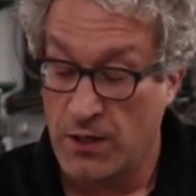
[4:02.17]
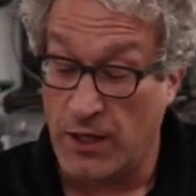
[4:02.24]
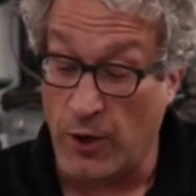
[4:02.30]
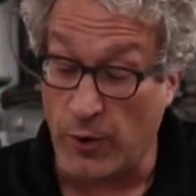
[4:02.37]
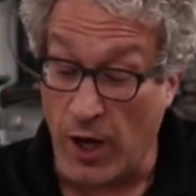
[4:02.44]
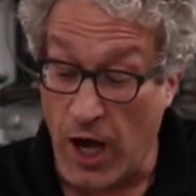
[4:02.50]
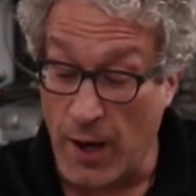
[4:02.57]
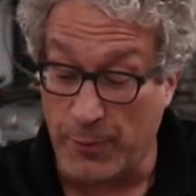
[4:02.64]

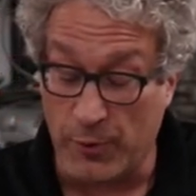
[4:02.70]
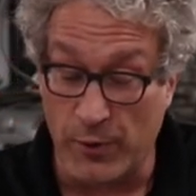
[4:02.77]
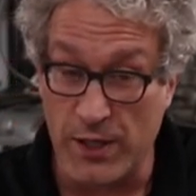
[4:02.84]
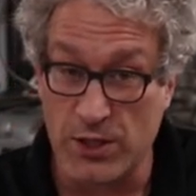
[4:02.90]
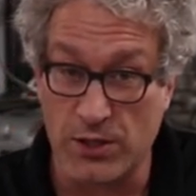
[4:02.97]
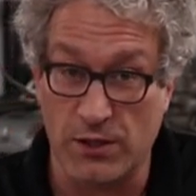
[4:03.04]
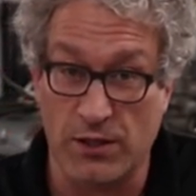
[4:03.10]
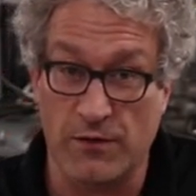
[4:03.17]
Now, in
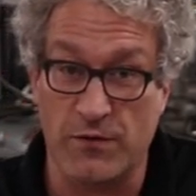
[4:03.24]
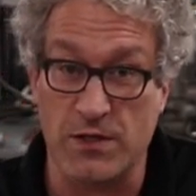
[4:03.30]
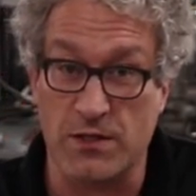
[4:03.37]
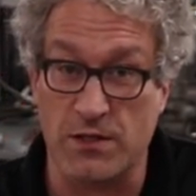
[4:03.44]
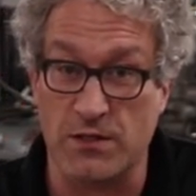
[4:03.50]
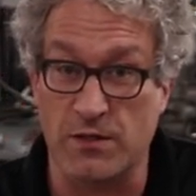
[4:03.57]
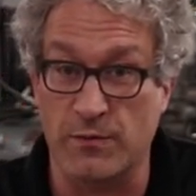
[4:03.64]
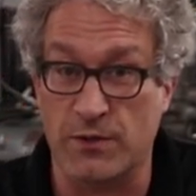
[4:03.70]
operation, if this
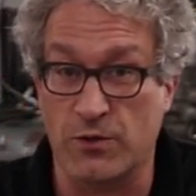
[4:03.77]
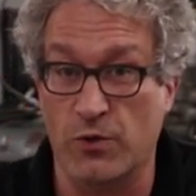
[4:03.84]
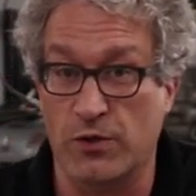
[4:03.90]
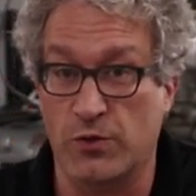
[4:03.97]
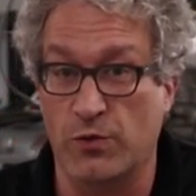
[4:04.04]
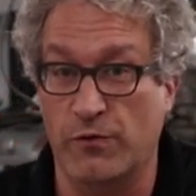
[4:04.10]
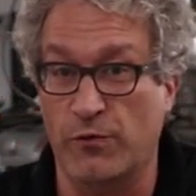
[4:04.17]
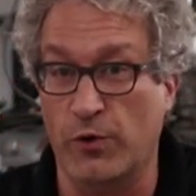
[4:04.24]
system is
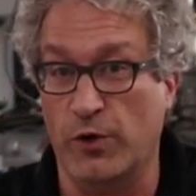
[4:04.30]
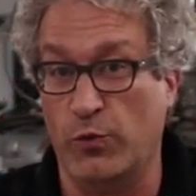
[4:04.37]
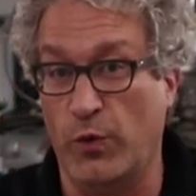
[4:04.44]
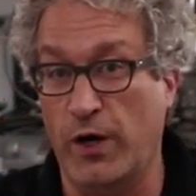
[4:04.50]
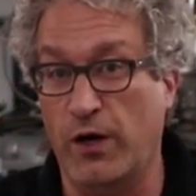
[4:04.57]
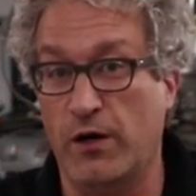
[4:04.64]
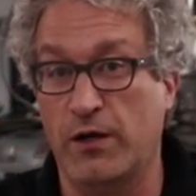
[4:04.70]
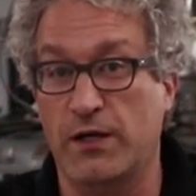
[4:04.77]
going to avoid
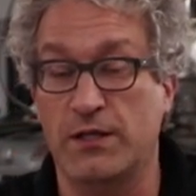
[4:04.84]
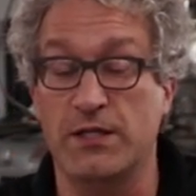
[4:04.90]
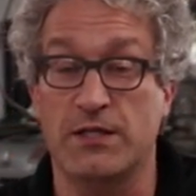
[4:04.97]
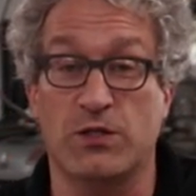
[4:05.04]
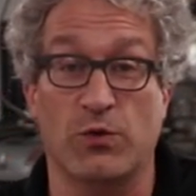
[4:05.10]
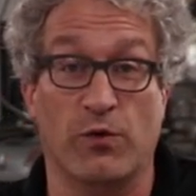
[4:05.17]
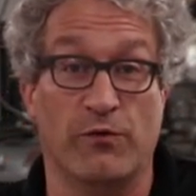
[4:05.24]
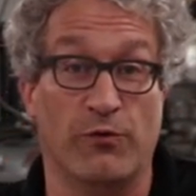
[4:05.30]
wear, it
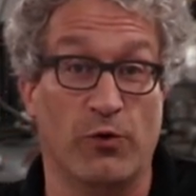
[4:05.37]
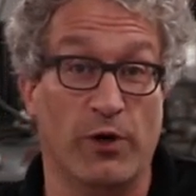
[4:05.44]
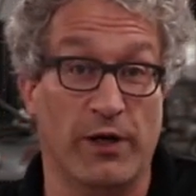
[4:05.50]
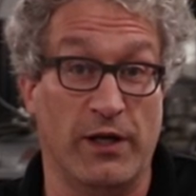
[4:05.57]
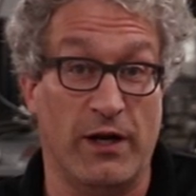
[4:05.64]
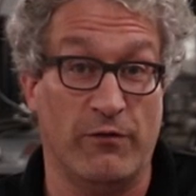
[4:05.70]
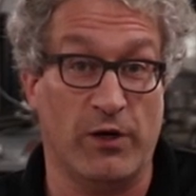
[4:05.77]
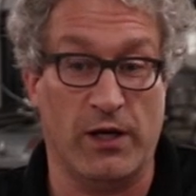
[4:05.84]
needs to
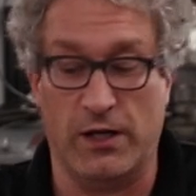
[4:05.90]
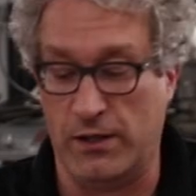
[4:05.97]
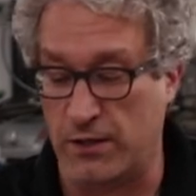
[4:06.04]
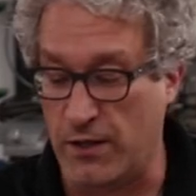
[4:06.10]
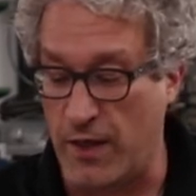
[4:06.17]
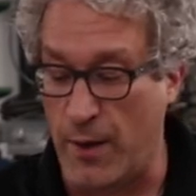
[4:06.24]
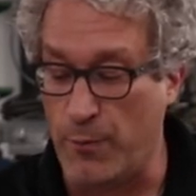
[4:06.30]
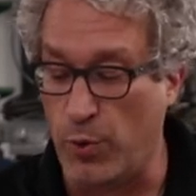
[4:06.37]
avoid ever getting
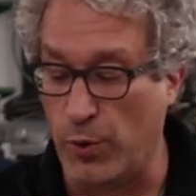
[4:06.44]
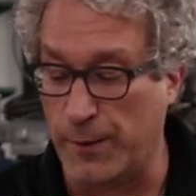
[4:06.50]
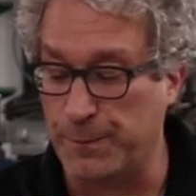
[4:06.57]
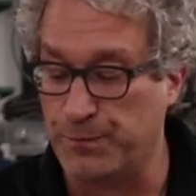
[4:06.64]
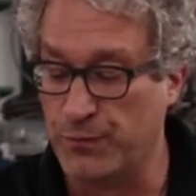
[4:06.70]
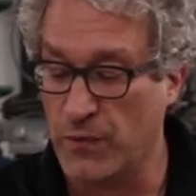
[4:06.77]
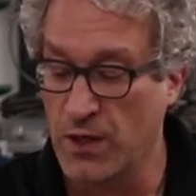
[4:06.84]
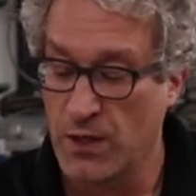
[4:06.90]
to that point.
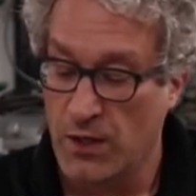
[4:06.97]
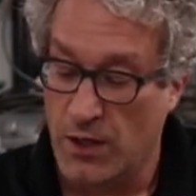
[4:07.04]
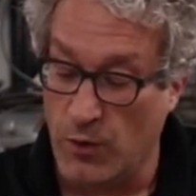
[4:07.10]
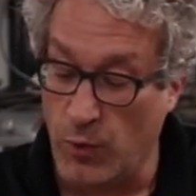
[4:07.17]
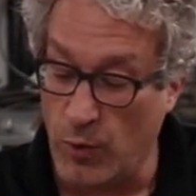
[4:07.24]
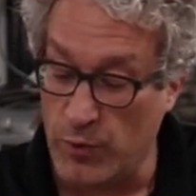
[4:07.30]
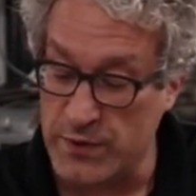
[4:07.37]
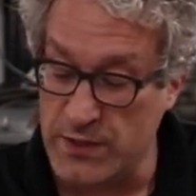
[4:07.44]

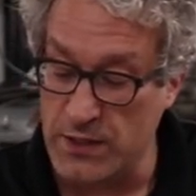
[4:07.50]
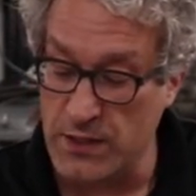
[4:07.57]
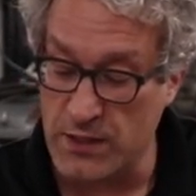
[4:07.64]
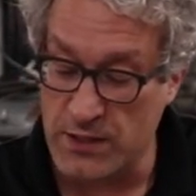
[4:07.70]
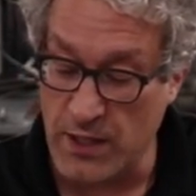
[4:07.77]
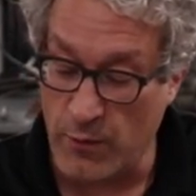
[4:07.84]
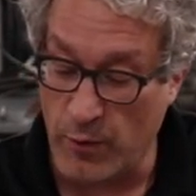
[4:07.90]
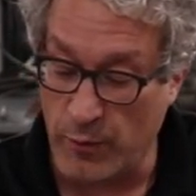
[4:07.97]
And what we'll see
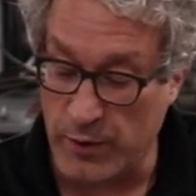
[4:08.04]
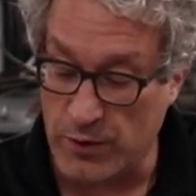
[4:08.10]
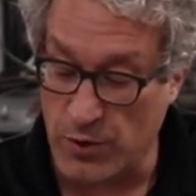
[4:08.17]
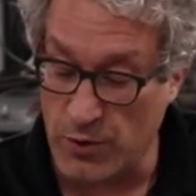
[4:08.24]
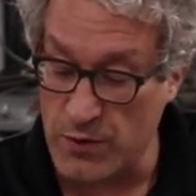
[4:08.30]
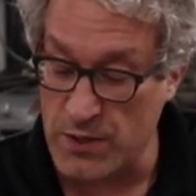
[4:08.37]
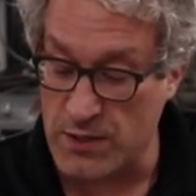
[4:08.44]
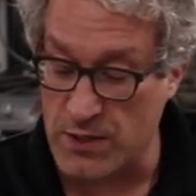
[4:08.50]
is that when we
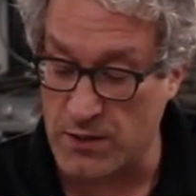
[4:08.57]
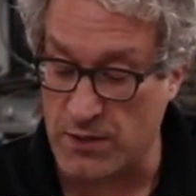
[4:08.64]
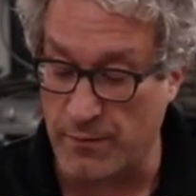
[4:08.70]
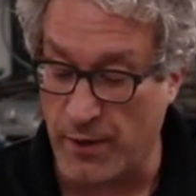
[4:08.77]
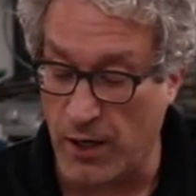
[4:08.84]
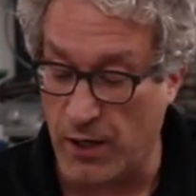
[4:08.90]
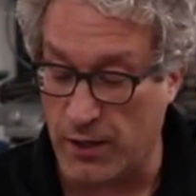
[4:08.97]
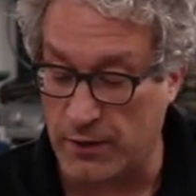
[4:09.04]
turn the
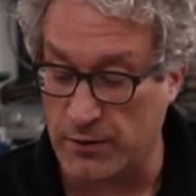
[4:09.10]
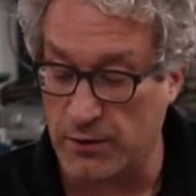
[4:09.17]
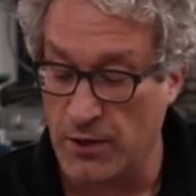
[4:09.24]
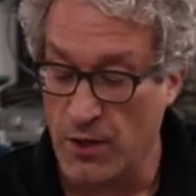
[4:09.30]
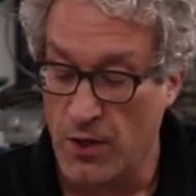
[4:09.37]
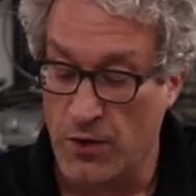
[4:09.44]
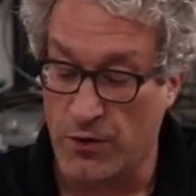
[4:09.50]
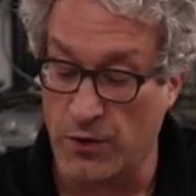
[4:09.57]
system on,
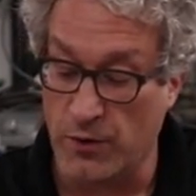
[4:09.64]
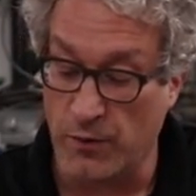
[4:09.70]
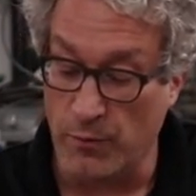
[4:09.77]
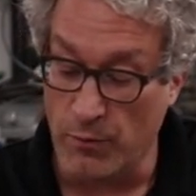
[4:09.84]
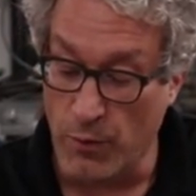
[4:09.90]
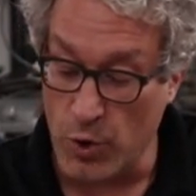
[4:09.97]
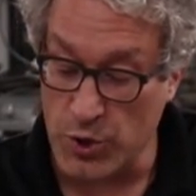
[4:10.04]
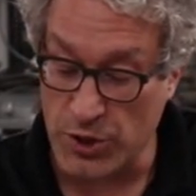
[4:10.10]
the
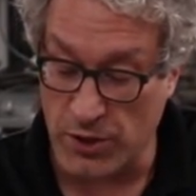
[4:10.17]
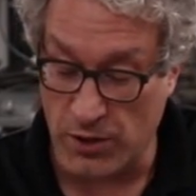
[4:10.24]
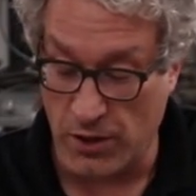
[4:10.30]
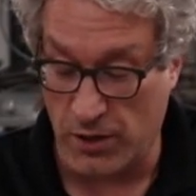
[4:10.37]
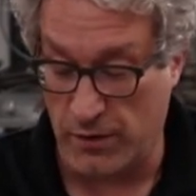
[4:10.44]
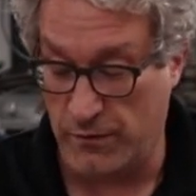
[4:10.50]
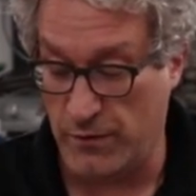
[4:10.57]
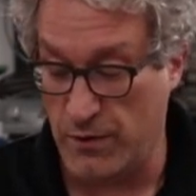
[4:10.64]
motion
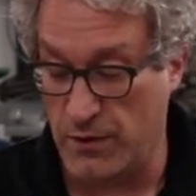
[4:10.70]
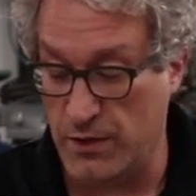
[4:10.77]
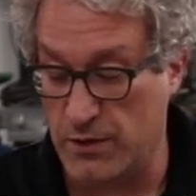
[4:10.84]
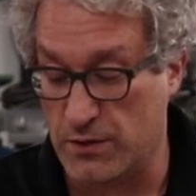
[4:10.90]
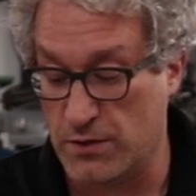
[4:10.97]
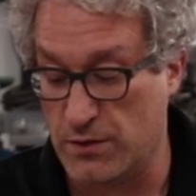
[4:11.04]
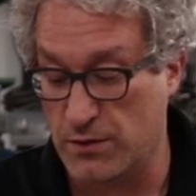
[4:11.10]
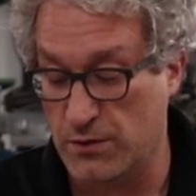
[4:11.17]
of
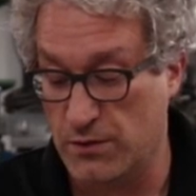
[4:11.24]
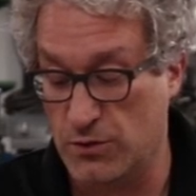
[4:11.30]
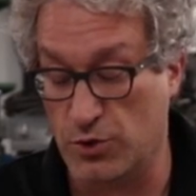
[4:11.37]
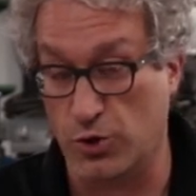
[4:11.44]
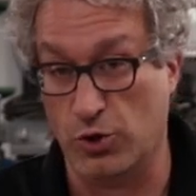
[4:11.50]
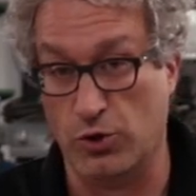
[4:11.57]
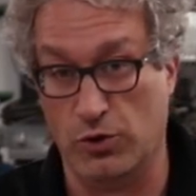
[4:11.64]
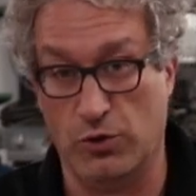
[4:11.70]
this
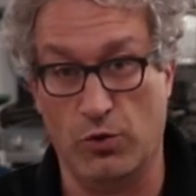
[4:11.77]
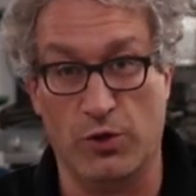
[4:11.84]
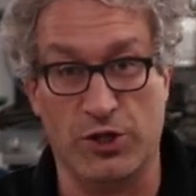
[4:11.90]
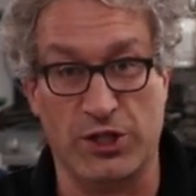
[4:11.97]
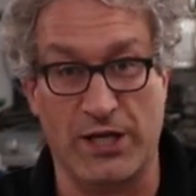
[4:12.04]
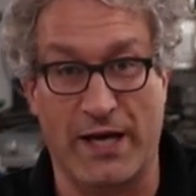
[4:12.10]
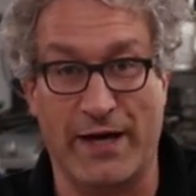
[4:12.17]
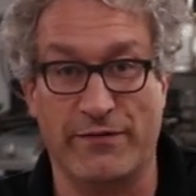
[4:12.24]
journal or
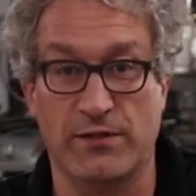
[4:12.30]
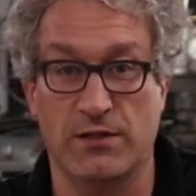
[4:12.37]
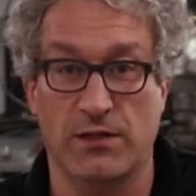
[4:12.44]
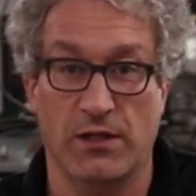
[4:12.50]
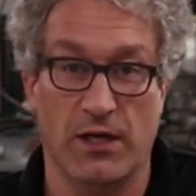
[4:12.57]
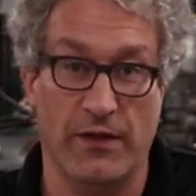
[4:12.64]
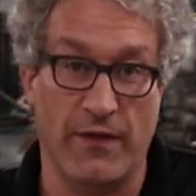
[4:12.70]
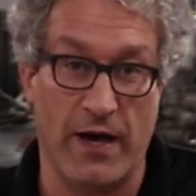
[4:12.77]
shaft
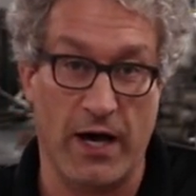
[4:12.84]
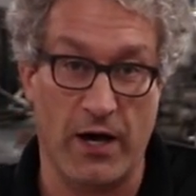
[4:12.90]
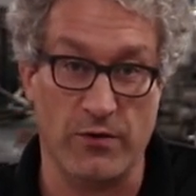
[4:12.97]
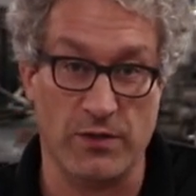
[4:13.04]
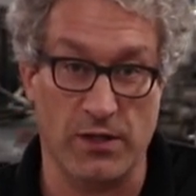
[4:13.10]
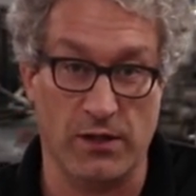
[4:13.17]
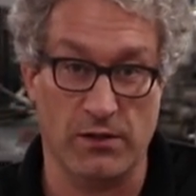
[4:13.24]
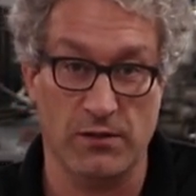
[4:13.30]
in the
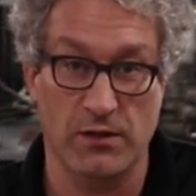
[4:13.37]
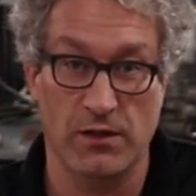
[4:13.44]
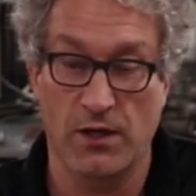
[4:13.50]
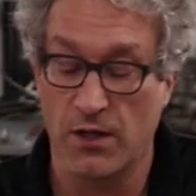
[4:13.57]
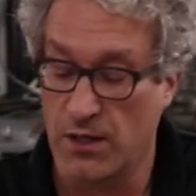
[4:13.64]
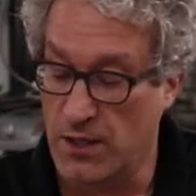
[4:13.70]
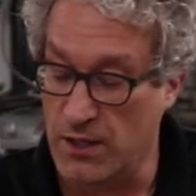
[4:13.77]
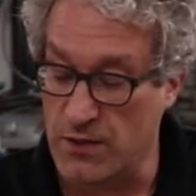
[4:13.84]
housing
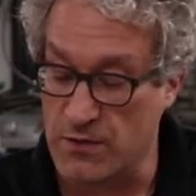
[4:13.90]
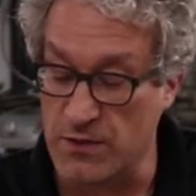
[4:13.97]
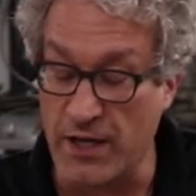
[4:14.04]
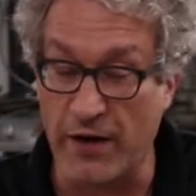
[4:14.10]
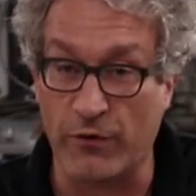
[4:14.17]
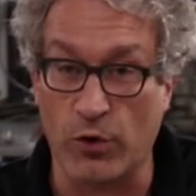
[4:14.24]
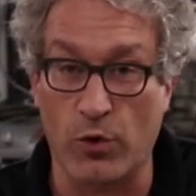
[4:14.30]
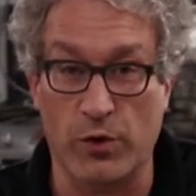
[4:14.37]
is
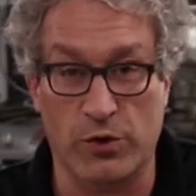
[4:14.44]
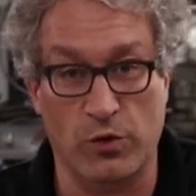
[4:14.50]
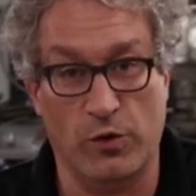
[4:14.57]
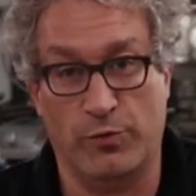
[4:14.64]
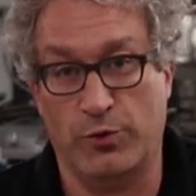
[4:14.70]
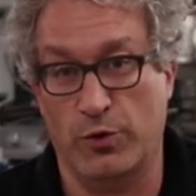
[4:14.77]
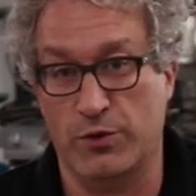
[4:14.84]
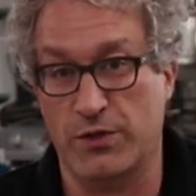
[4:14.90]
never going to
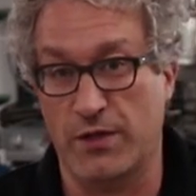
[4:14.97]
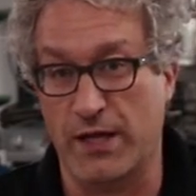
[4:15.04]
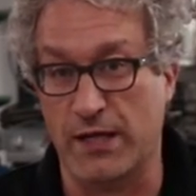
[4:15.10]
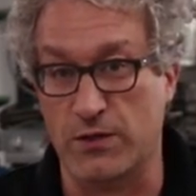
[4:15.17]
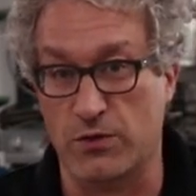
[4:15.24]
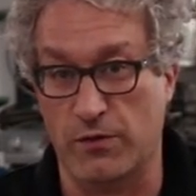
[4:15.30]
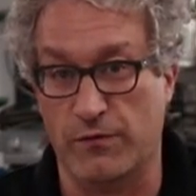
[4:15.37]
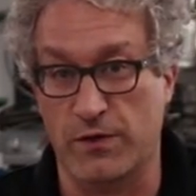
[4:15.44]
approach
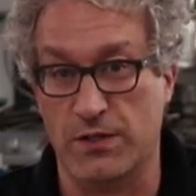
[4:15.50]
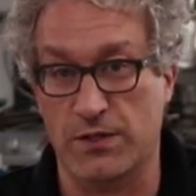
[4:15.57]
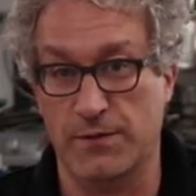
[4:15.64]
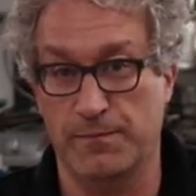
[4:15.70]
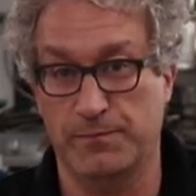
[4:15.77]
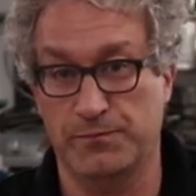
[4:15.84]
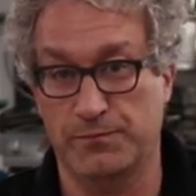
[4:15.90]
that surface.